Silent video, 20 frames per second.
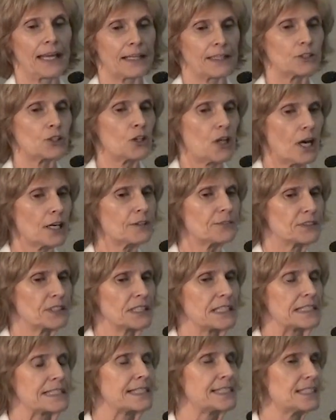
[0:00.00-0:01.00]
And a lot of
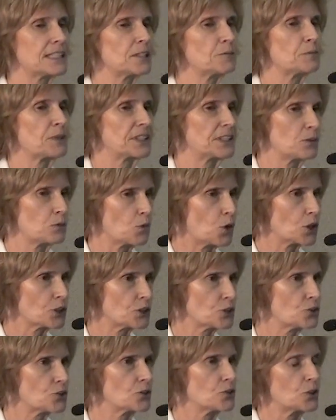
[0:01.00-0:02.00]
things did, but they
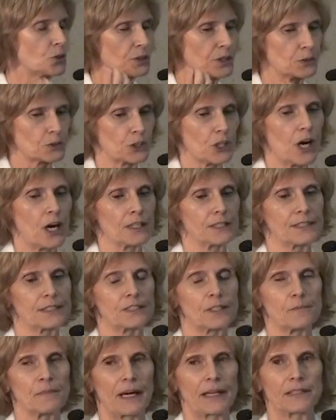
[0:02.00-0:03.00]
wanted to know, they were
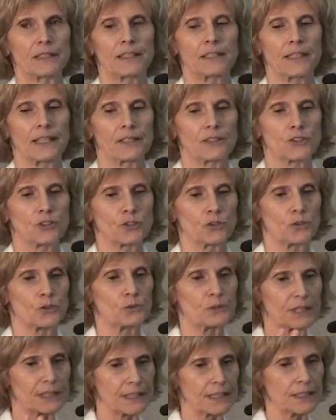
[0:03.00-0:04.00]
honest about it. And so
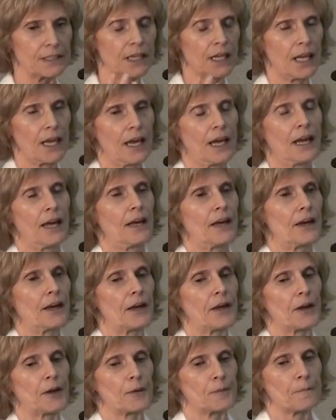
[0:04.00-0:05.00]
we did,
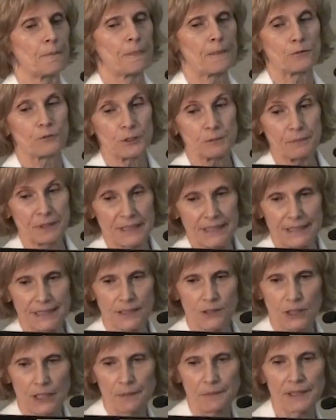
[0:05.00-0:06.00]
um, with
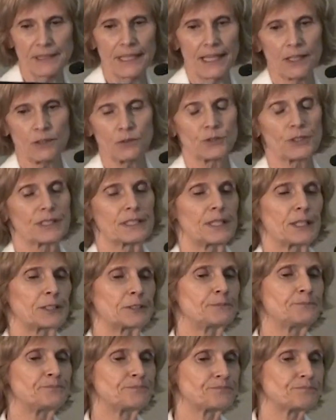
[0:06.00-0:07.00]
Benedict de la Brière, who is
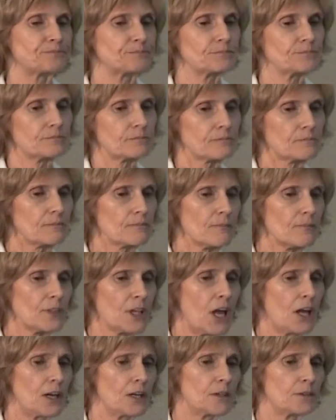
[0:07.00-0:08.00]
there,
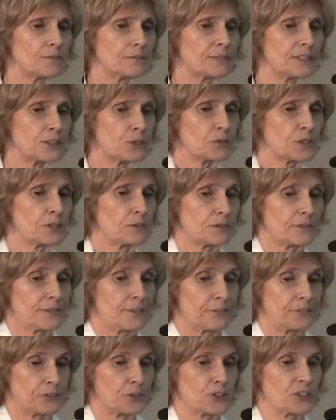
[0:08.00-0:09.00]
um, this was
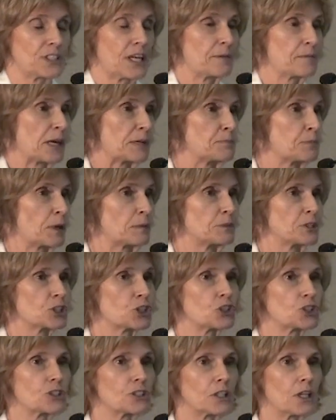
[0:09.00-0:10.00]
the first time I
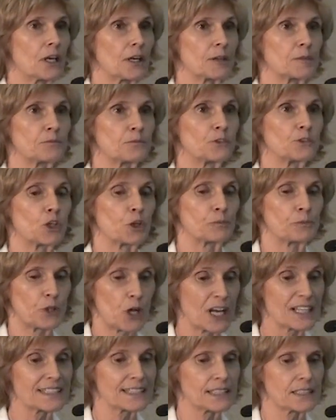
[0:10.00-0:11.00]
published a
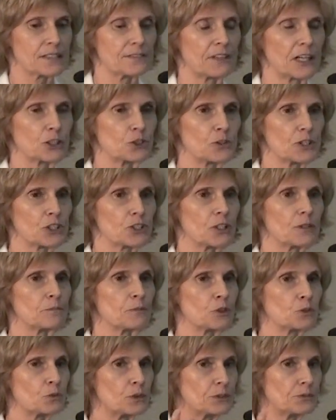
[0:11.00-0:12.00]
process
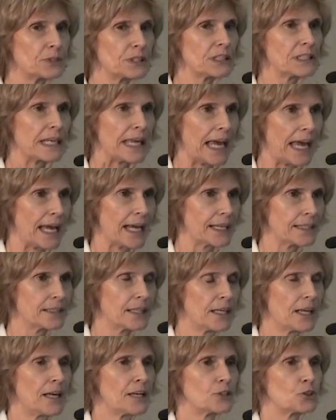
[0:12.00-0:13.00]
evaluation, but we really
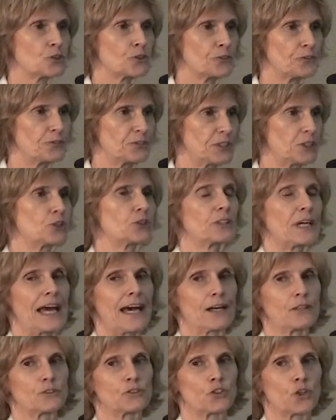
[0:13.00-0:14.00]
had to figure
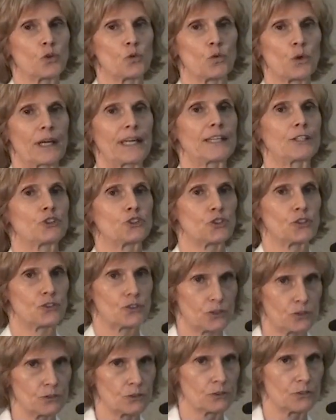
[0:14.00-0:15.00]
out a way to
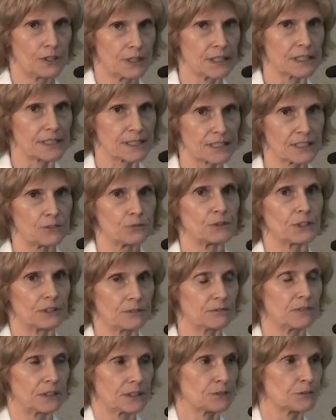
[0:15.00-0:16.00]
do this.
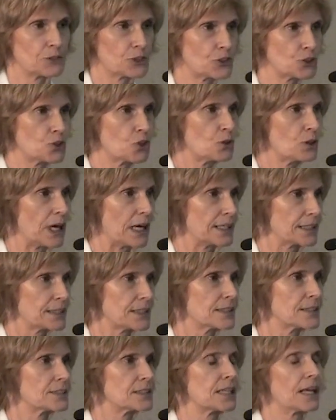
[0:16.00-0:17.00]
We, there was no
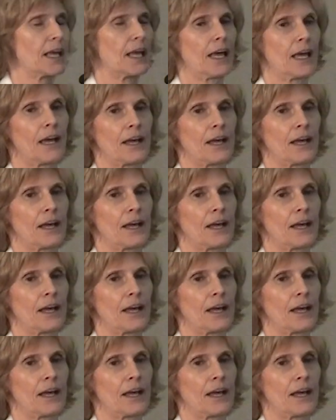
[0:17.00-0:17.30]
guidance.